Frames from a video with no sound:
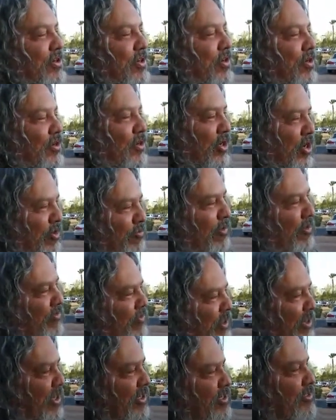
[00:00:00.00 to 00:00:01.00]
It's actually
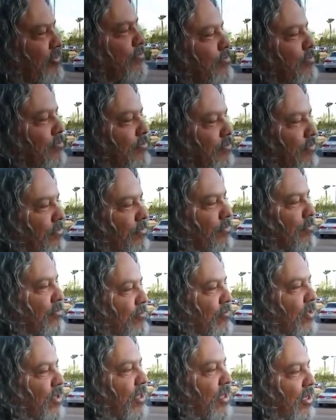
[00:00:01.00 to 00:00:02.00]
pronounced
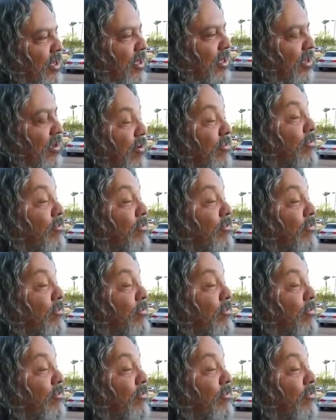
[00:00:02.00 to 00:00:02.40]
Venrez, by the way.